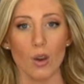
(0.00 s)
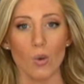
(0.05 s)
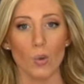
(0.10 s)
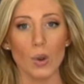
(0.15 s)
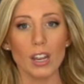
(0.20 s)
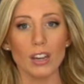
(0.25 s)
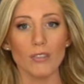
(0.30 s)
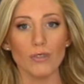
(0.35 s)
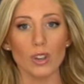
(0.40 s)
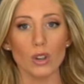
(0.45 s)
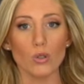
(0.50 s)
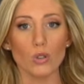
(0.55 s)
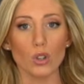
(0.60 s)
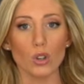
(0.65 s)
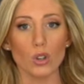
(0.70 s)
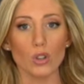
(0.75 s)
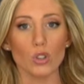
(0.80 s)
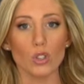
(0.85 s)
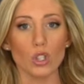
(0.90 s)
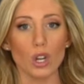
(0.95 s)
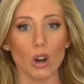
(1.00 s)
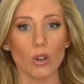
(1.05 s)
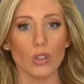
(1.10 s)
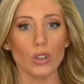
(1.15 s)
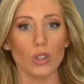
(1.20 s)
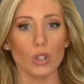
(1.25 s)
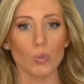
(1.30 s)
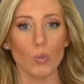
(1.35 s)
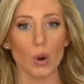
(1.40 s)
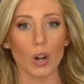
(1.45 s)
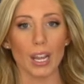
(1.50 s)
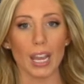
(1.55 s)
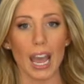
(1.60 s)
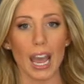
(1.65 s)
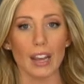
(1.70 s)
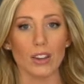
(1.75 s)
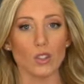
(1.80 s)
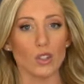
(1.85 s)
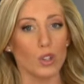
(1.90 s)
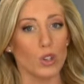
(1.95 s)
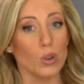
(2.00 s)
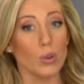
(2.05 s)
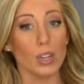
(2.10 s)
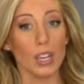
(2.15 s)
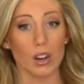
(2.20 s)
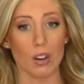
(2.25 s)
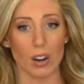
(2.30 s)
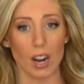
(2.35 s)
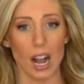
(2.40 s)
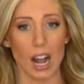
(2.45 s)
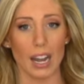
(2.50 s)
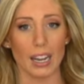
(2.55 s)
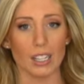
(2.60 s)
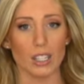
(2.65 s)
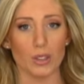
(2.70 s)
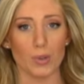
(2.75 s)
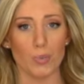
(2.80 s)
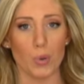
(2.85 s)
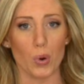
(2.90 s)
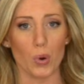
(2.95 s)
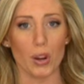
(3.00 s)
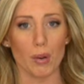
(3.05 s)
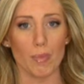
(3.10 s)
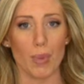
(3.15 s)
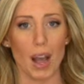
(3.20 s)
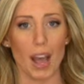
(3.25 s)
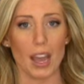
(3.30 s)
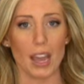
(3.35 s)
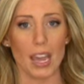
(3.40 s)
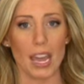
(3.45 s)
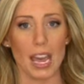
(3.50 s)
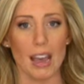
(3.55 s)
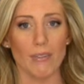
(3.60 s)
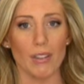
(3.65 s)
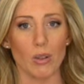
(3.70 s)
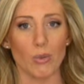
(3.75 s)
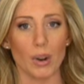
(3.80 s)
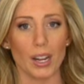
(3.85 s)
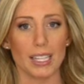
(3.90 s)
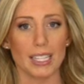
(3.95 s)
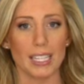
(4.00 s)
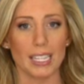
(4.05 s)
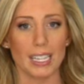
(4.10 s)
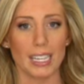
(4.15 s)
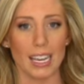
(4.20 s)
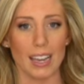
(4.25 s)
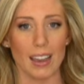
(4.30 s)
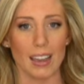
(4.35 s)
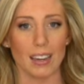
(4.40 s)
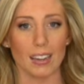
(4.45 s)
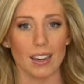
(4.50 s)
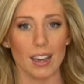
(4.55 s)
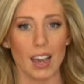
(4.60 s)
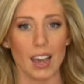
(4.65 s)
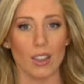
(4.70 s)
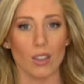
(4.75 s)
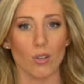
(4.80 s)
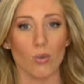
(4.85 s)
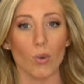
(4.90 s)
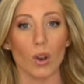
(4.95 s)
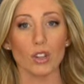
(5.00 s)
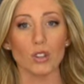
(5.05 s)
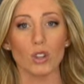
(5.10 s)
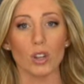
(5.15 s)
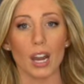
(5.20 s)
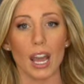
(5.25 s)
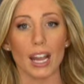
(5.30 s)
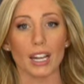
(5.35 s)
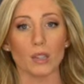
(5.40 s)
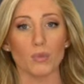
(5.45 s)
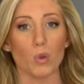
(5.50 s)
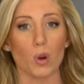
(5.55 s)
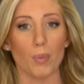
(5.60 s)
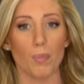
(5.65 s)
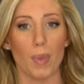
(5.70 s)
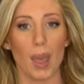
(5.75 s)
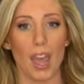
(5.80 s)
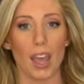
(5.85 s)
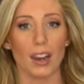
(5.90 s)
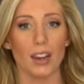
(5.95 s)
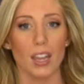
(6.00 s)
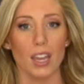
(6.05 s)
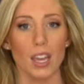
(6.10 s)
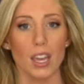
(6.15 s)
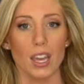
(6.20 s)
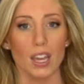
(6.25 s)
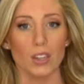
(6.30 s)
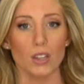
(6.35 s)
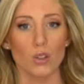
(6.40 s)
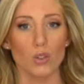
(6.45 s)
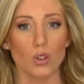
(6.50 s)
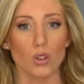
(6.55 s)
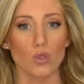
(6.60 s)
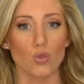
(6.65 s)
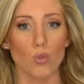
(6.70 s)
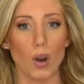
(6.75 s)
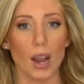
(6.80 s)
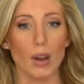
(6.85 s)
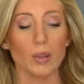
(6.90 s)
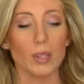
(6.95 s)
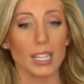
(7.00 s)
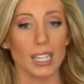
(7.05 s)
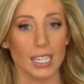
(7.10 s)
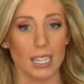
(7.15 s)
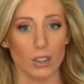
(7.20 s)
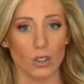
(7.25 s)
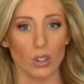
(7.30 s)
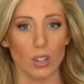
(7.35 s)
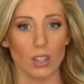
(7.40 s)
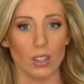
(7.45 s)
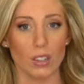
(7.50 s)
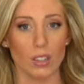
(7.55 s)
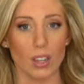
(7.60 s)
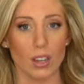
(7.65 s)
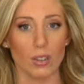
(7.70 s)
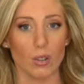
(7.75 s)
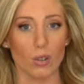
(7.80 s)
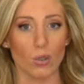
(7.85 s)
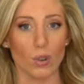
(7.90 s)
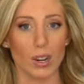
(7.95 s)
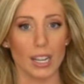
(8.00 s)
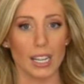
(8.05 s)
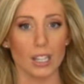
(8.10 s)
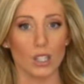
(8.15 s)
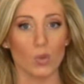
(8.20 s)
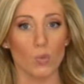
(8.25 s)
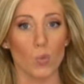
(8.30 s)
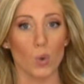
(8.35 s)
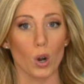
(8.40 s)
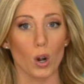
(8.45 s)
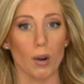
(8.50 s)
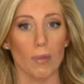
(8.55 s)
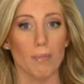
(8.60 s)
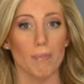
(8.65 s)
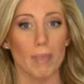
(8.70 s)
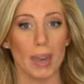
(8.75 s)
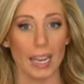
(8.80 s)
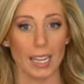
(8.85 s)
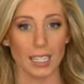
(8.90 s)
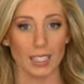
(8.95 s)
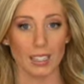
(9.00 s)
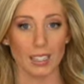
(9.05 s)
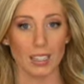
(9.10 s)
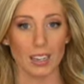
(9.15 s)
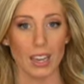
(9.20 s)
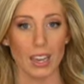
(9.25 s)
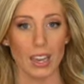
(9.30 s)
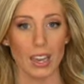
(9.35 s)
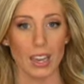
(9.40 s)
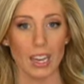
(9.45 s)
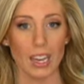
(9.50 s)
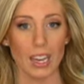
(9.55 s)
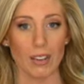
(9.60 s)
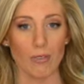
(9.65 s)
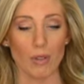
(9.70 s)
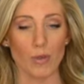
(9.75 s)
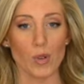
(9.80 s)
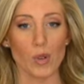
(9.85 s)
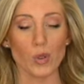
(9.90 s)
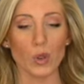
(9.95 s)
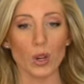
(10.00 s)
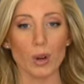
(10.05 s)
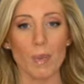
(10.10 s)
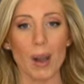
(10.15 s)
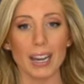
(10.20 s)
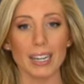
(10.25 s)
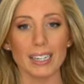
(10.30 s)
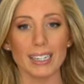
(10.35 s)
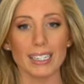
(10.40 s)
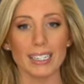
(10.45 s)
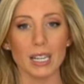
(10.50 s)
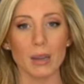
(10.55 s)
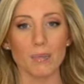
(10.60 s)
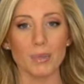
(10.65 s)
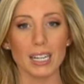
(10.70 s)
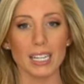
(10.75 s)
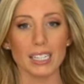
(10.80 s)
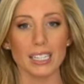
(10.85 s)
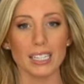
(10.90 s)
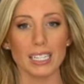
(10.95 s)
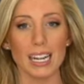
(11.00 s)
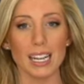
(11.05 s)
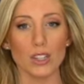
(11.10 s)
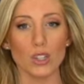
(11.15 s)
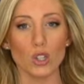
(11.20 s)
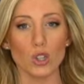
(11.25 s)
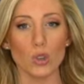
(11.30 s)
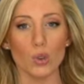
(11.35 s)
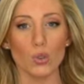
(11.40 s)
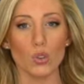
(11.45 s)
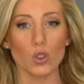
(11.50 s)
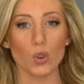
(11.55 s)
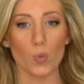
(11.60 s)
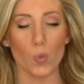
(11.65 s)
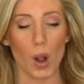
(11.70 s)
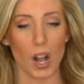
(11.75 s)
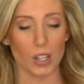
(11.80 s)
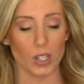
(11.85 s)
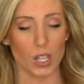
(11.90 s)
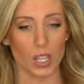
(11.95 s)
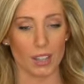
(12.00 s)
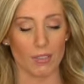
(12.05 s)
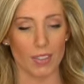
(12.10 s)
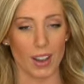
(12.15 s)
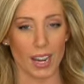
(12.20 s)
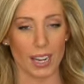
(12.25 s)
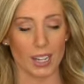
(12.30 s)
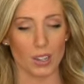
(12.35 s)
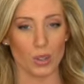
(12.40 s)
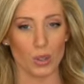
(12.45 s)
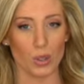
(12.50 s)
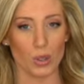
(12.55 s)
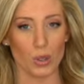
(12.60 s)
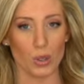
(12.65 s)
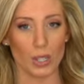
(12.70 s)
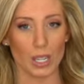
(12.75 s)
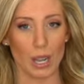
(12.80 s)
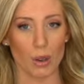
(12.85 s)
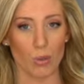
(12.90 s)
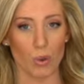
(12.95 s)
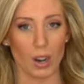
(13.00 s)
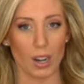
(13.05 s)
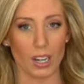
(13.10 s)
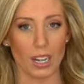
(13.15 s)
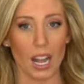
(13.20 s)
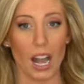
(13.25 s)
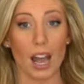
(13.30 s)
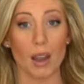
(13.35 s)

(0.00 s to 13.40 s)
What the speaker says: Wheat futures start this morning at two-year highs, supported by heavy rains in Canada and the Russian export ban due to drought conditions. Other grains were mixed. For further commodities updates, stay tuned. You're watching the Financial News Network.